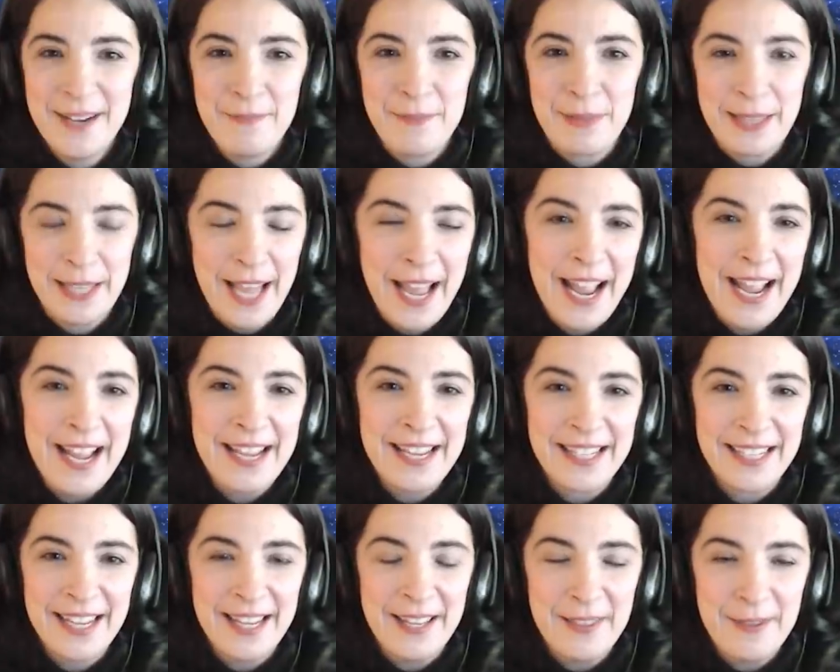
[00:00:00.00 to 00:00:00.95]

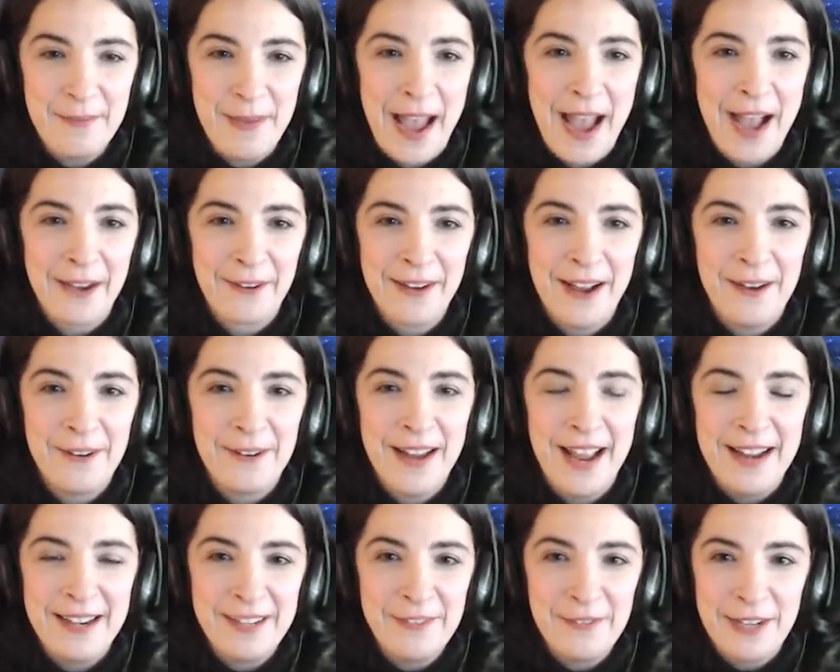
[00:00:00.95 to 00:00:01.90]
playing in the background,
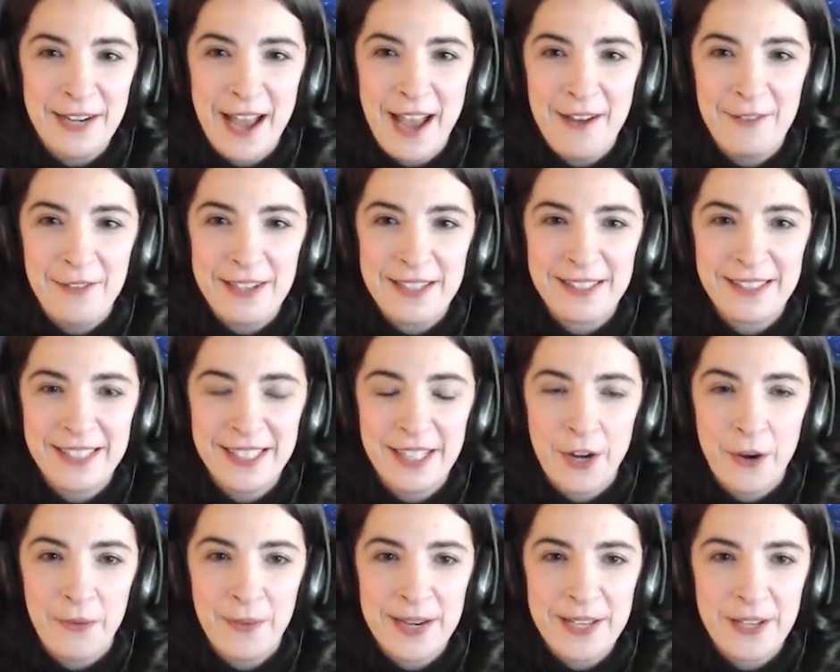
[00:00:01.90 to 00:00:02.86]
and even having, you
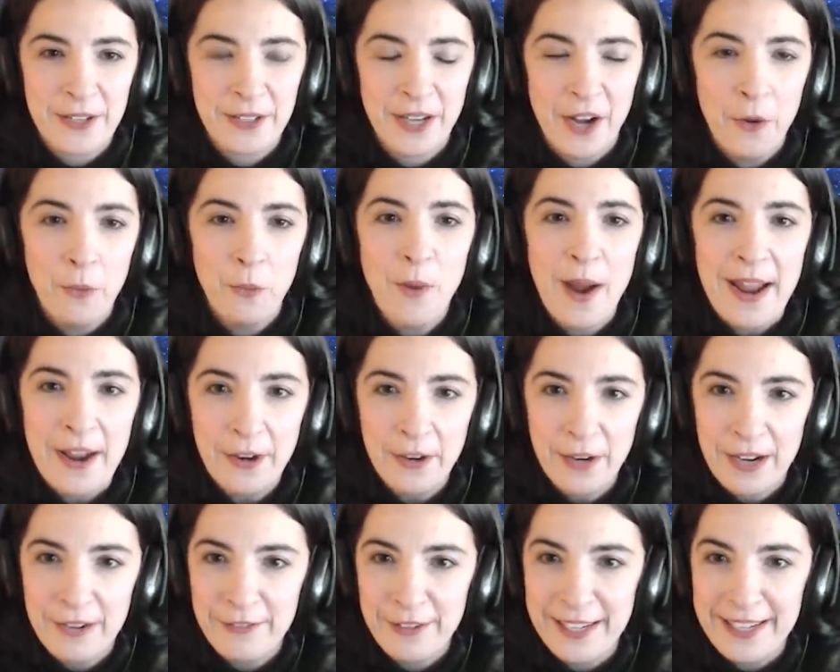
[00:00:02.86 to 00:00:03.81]
know, mm-hmm. when you're
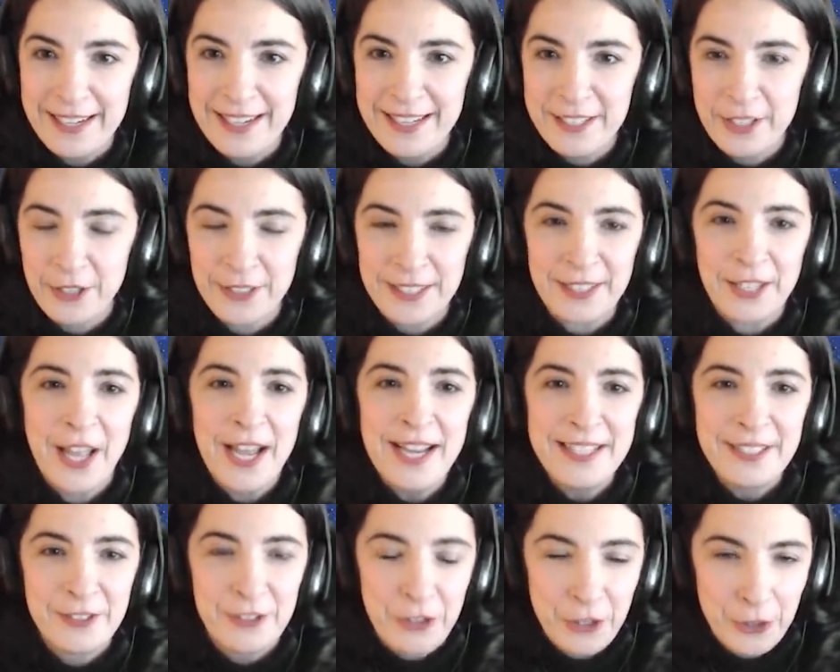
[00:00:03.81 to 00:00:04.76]
aware of it and you're
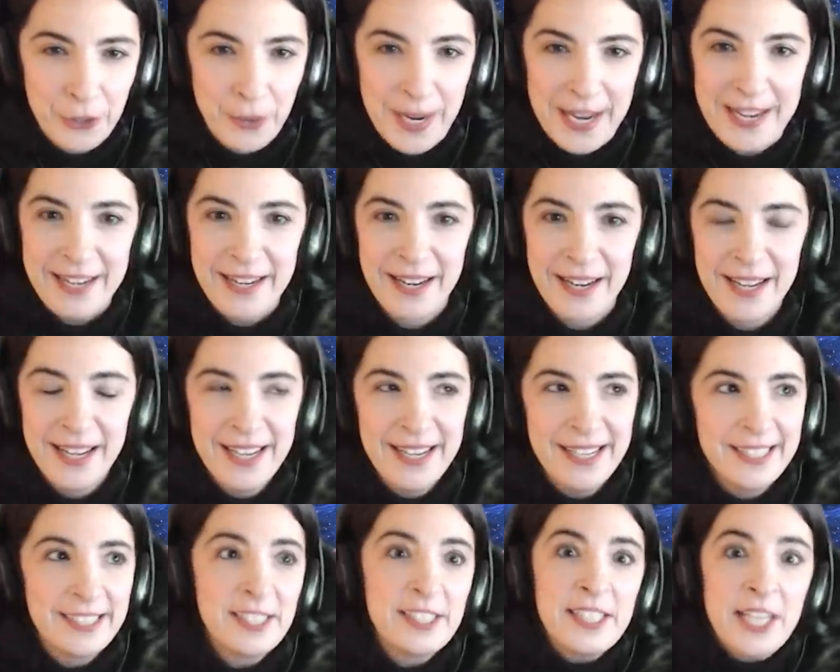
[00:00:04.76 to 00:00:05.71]
enlightened to it,
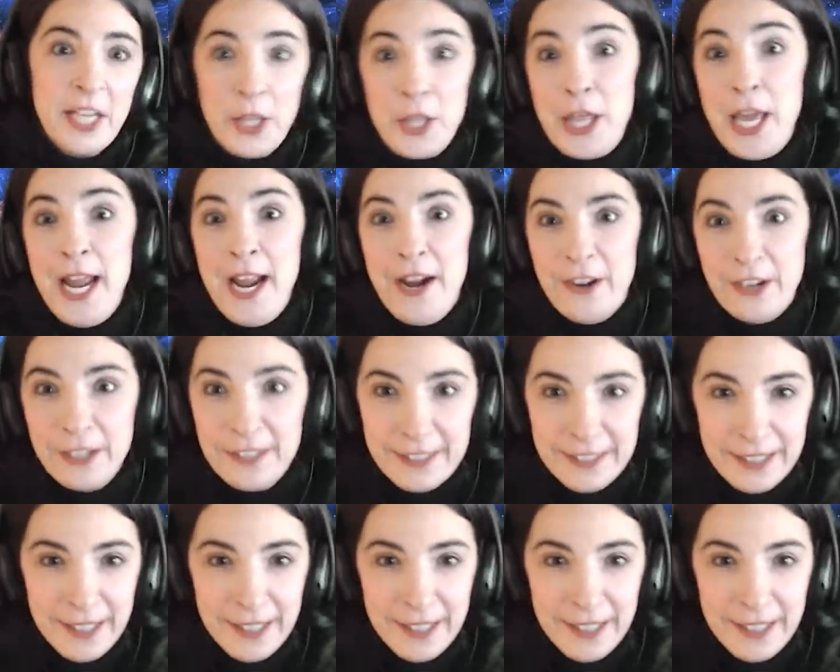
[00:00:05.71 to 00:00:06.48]
it's still there.